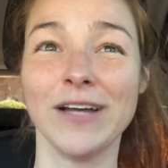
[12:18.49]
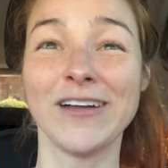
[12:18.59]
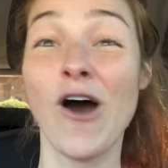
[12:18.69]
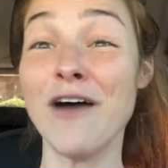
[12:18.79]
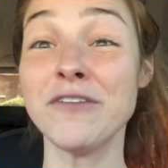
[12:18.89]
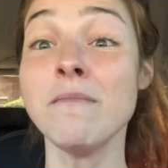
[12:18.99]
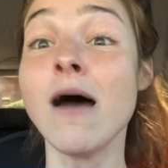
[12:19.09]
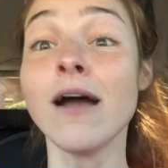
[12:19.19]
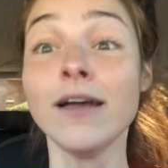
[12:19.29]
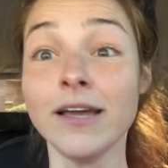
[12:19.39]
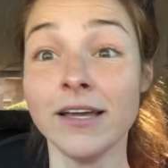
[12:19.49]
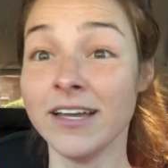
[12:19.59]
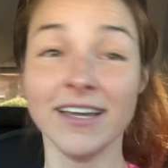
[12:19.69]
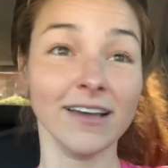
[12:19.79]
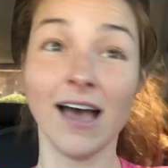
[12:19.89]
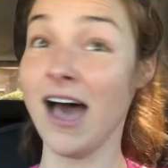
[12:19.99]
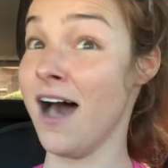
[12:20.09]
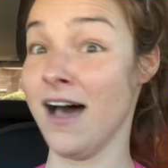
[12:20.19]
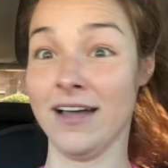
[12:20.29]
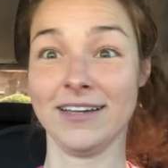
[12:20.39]
coffee mug.
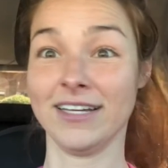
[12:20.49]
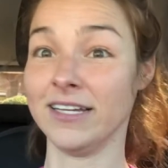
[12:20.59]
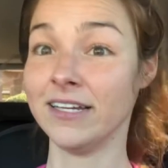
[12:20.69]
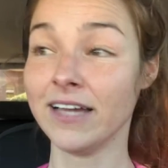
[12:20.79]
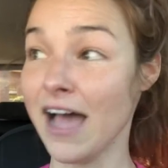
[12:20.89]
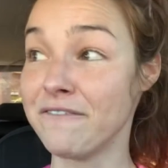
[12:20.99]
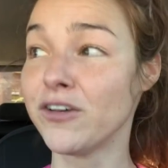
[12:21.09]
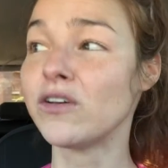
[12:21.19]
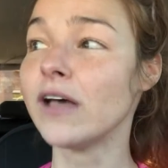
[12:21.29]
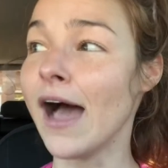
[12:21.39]
I feel